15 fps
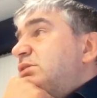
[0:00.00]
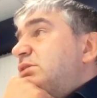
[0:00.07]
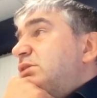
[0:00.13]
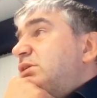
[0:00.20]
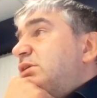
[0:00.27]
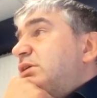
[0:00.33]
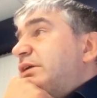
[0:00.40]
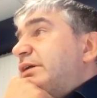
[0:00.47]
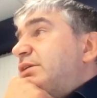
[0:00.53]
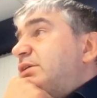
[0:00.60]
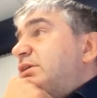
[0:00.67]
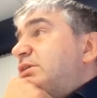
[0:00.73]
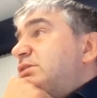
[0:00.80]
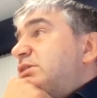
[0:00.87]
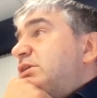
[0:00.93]

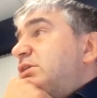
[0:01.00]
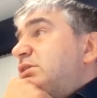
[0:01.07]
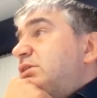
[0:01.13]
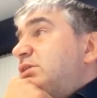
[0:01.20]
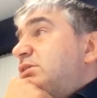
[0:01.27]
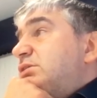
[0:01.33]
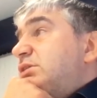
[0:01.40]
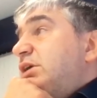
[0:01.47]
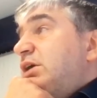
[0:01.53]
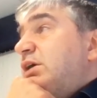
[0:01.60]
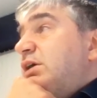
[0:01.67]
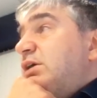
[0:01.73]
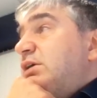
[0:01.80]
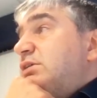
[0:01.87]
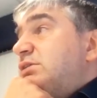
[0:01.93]
And then it's, yeah,
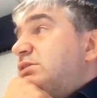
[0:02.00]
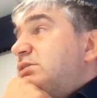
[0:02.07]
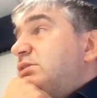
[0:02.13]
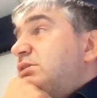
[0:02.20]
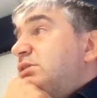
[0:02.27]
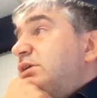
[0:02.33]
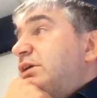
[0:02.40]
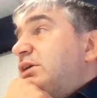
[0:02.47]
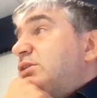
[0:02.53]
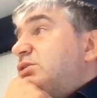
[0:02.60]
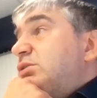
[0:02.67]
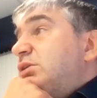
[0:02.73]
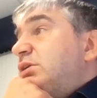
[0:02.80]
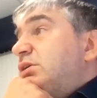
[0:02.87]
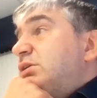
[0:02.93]
it's
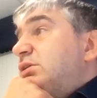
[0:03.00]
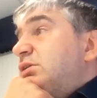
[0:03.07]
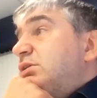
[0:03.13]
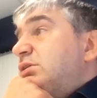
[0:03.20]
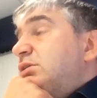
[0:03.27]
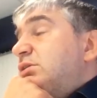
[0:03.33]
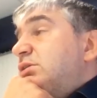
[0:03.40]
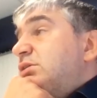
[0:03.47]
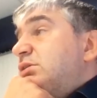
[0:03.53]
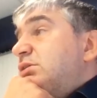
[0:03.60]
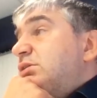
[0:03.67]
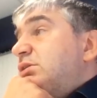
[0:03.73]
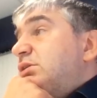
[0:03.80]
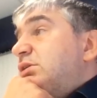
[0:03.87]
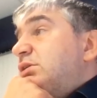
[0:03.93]
actually
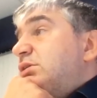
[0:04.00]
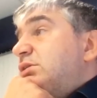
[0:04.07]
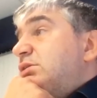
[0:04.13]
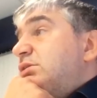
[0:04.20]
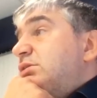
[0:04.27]
$27,